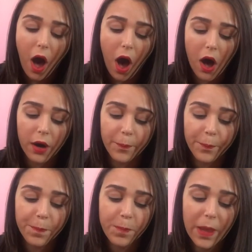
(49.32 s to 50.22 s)

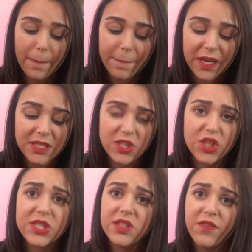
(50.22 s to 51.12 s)
But
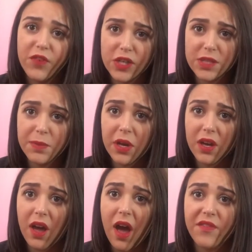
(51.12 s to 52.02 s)
just the first
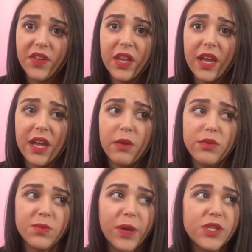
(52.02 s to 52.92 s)
book, I feel like it
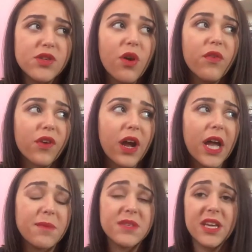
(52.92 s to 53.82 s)
was way too
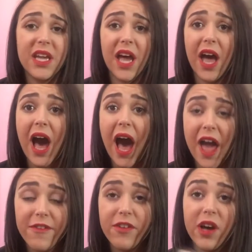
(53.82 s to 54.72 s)
overhyped.
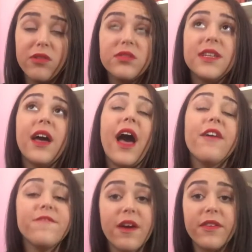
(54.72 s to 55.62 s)
I
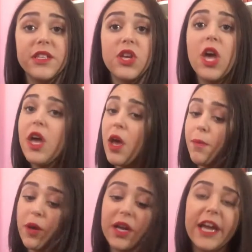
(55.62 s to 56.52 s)
found this
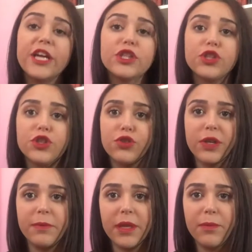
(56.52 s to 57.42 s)
book
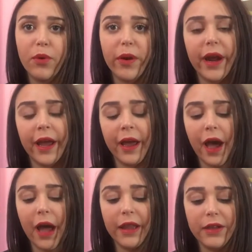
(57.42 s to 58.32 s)
extremely boring.
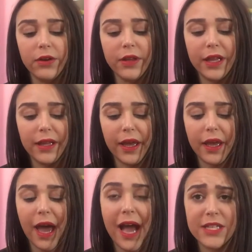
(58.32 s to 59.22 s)
I literally
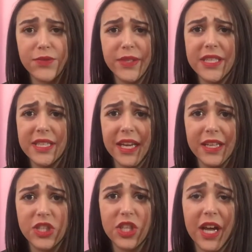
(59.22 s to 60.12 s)
I had to read this in
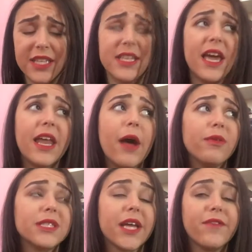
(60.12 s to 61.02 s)
English class and I
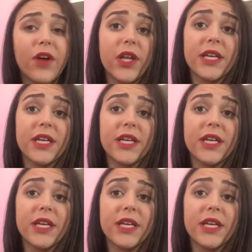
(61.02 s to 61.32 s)
was like falling